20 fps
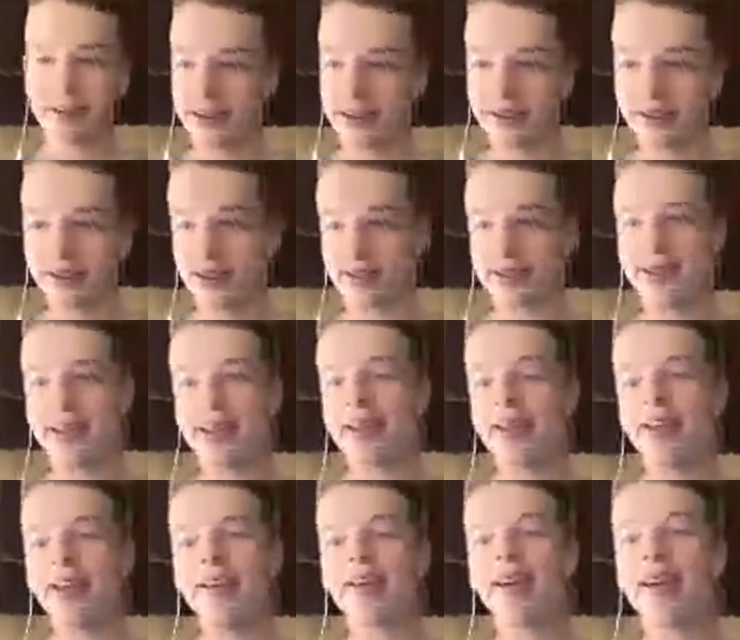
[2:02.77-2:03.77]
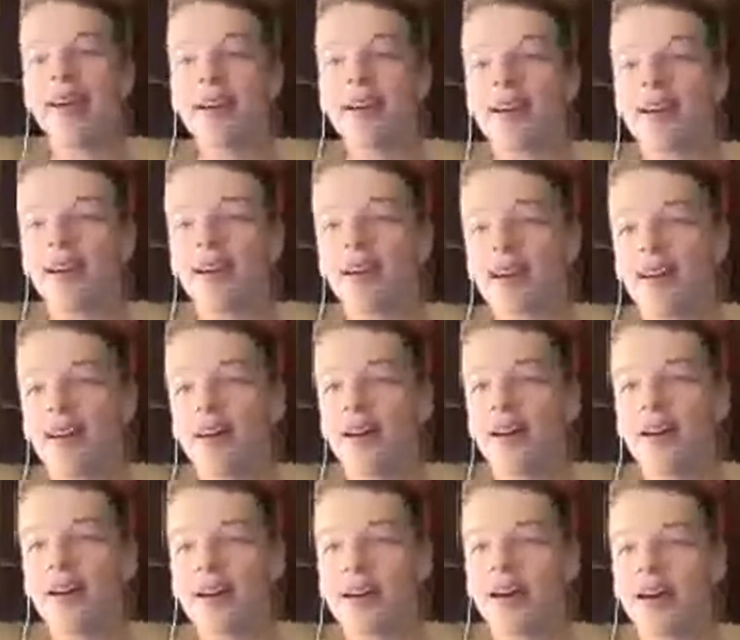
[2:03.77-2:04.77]
or anything. I
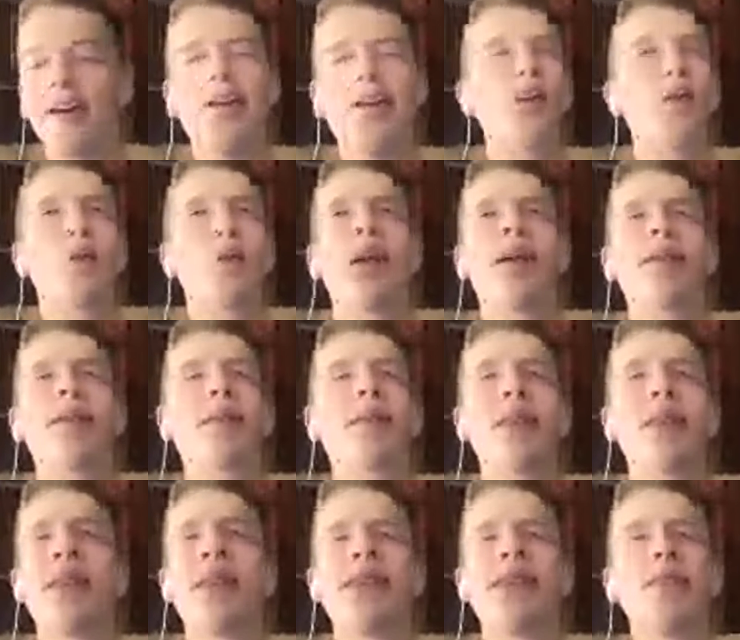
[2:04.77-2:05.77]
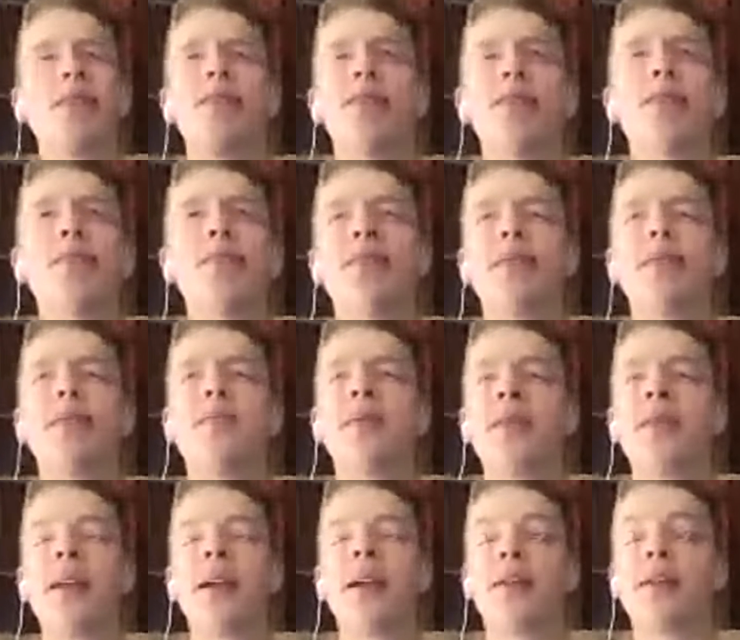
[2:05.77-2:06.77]
don't know why I felt like to just put that
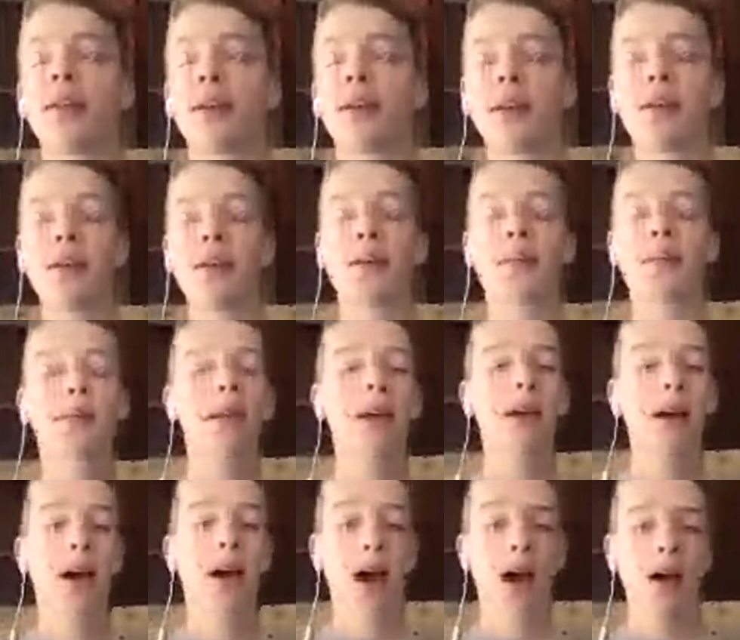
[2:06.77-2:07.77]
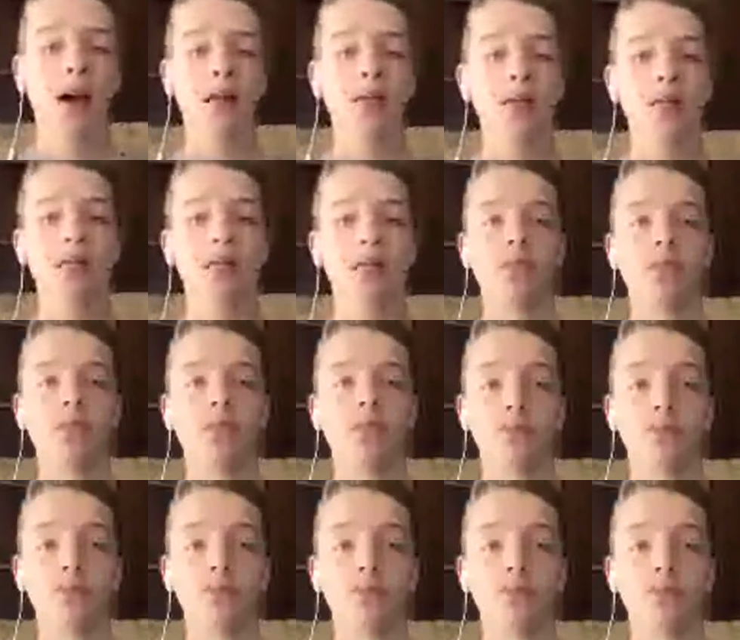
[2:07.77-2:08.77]
out there. Anyway, um,
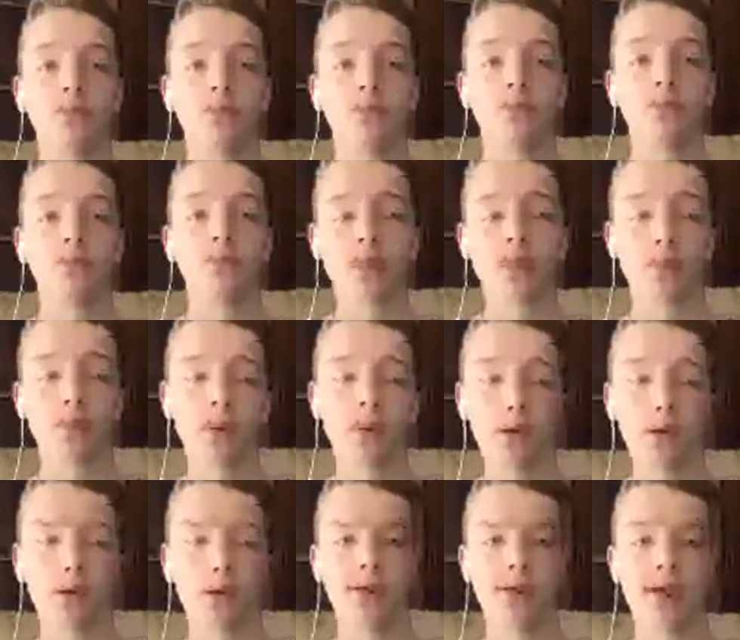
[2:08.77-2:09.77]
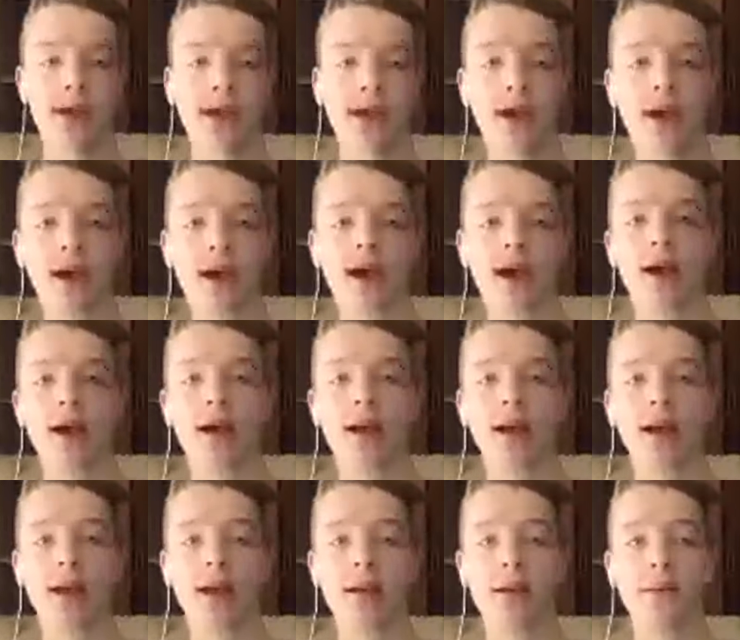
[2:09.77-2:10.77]
but
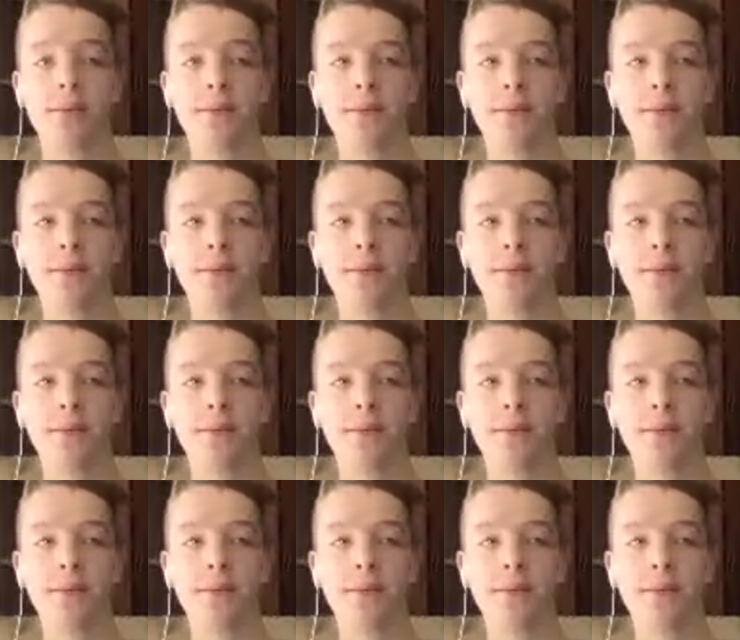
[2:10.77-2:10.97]
I